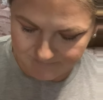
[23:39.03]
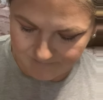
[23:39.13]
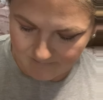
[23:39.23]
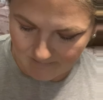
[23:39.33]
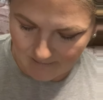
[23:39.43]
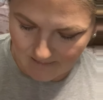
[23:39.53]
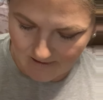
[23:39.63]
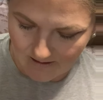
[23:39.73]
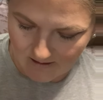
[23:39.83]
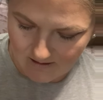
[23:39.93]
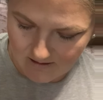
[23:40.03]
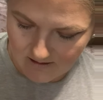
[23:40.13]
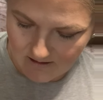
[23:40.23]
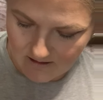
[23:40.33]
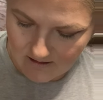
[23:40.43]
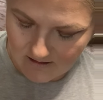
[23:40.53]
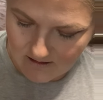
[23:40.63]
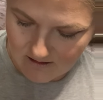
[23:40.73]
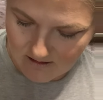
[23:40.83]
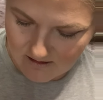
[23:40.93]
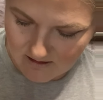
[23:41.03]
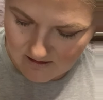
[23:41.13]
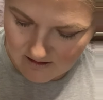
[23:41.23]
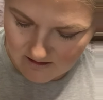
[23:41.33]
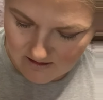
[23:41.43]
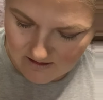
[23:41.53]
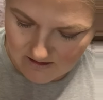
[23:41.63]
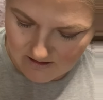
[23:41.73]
[no speech]